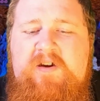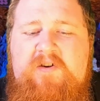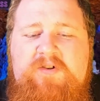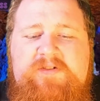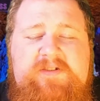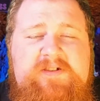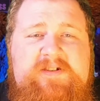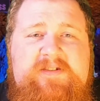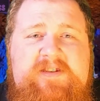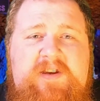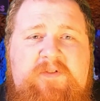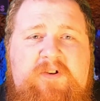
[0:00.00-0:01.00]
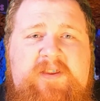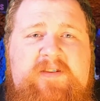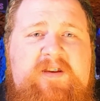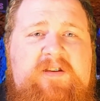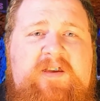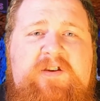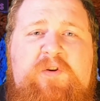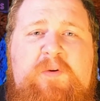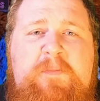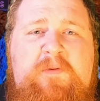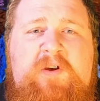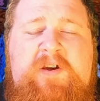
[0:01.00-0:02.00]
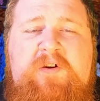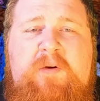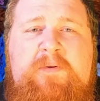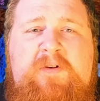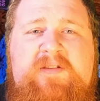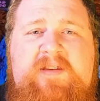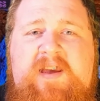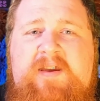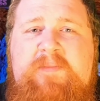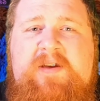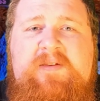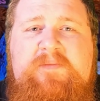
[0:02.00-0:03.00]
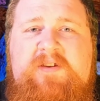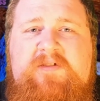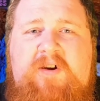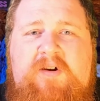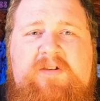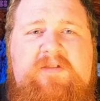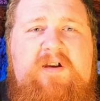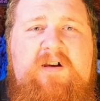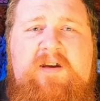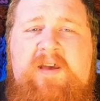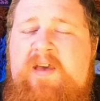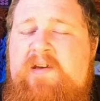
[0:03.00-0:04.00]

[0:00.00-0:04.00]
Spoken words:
Ursula Deceiver, that's going to let you look at your opponent's hand, make them discard a song.